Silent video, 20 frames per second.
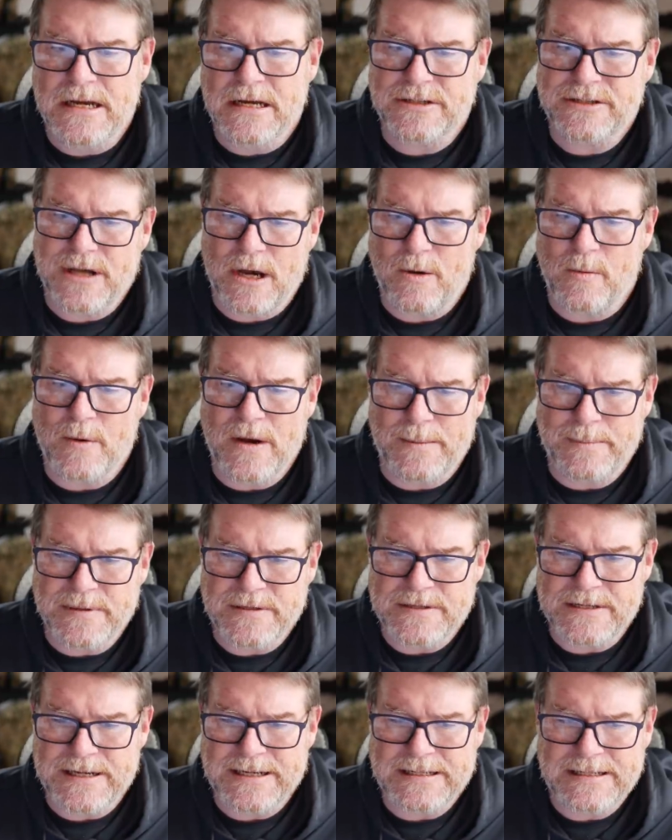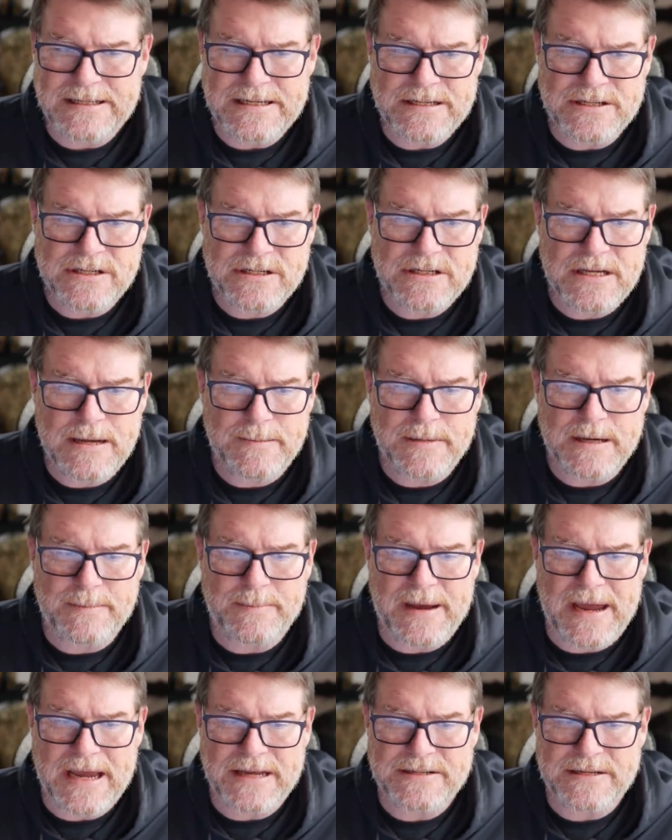assault weapons in at least some
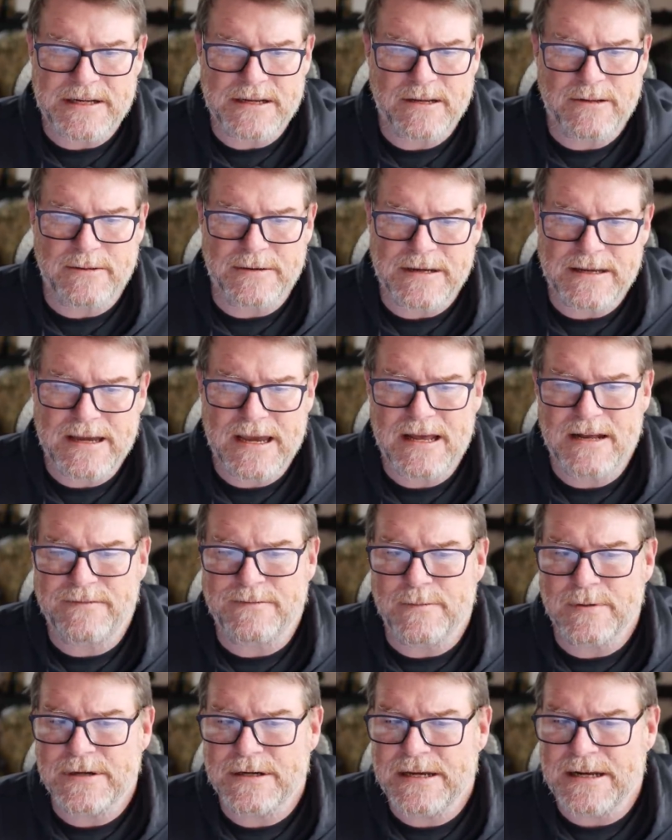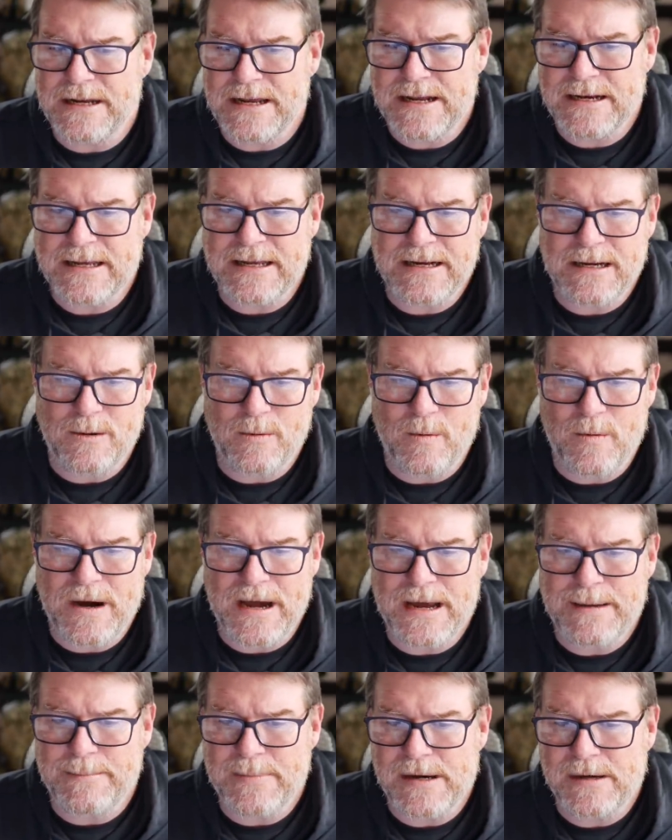capacity, including California, Connecticut,
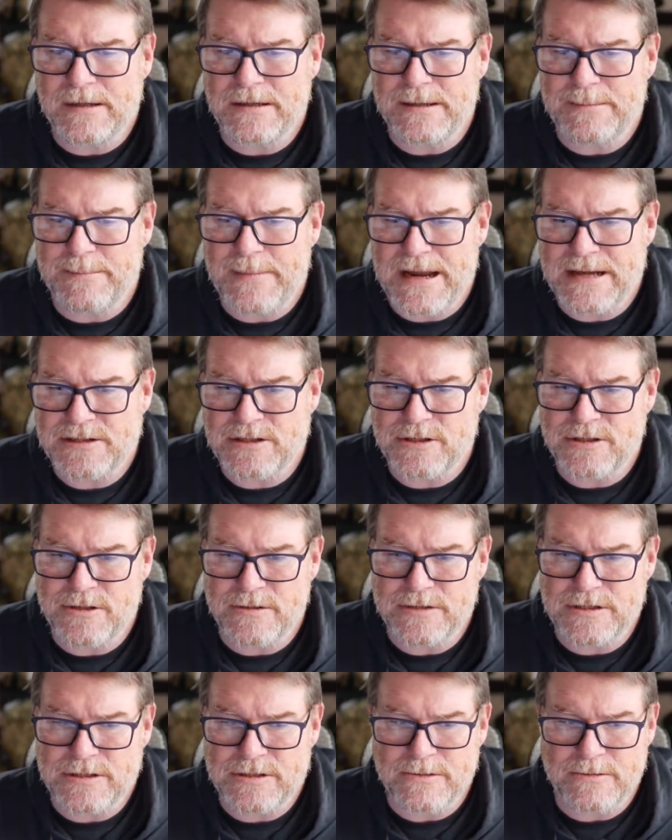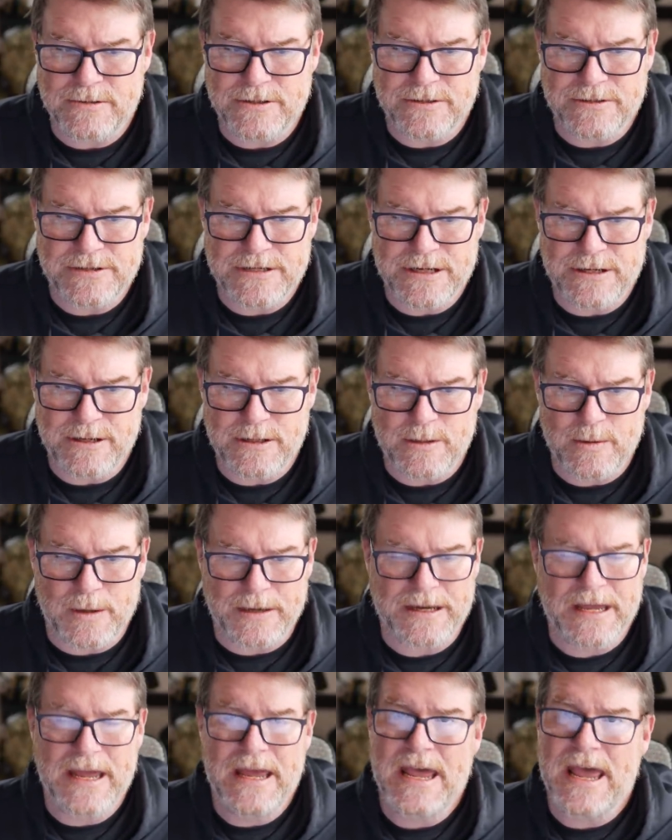Hawaii, Maryland, Massachusetts, New Jersey, and New
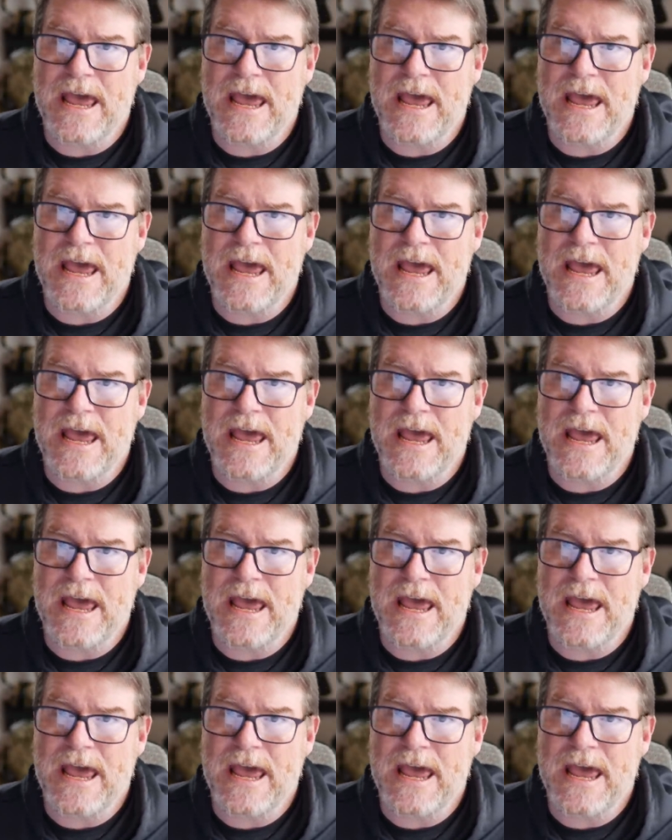York.